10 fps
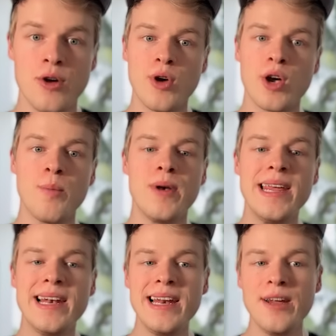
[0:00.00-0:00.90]
to a
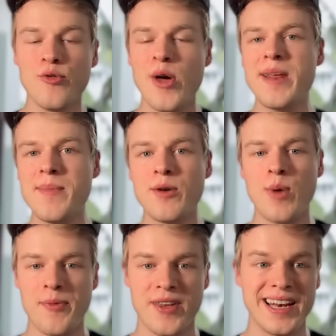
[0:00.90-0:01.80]
completely ready-made
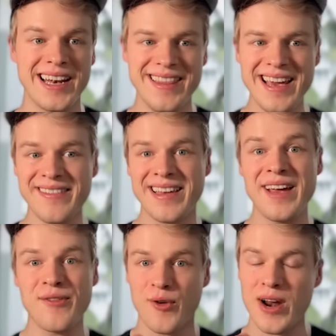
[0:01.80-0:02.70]
website, in this
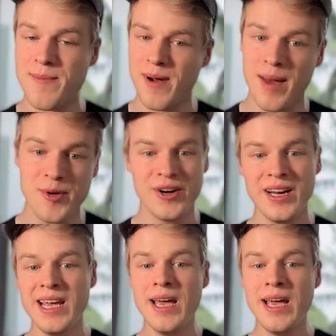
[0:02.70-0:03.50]
case for a plumber,